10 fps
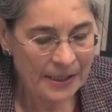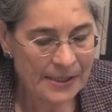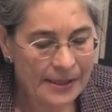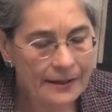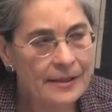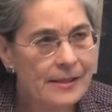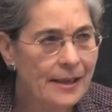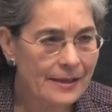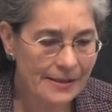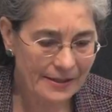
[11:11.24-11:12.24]

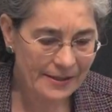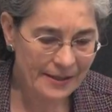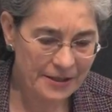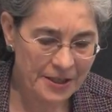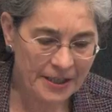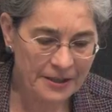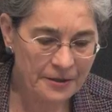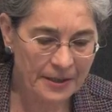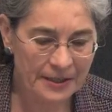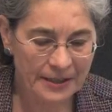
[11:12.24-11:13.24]
Synthesizing such
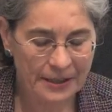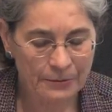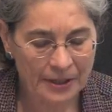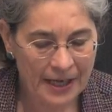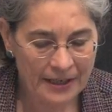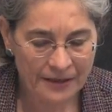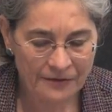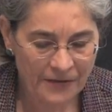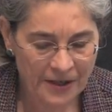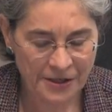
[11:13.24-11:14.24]
intricately related
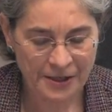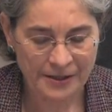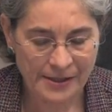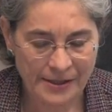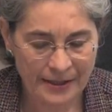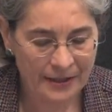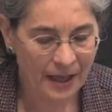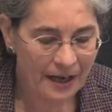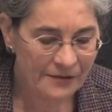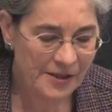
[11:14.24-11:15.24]
functions and
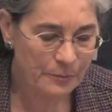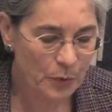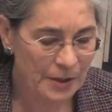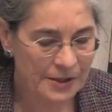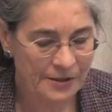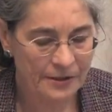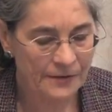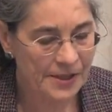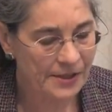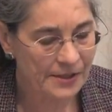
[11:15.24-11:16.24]
life support
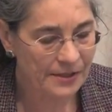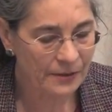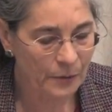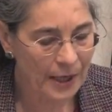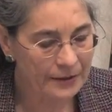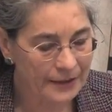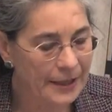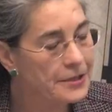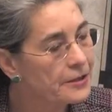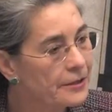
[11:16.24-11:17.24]
services of wild
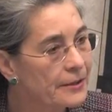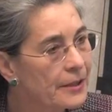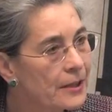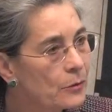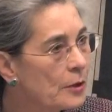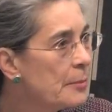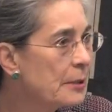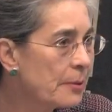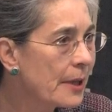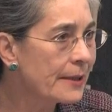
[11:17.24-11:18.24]
nature would
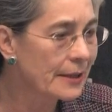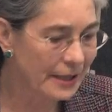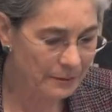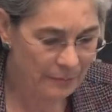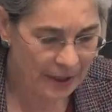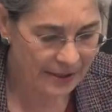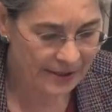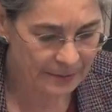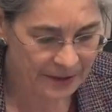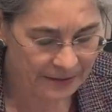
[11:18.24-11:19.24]
be plainly
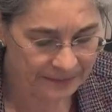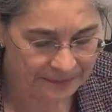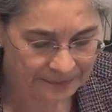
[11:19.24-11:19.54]
impossible.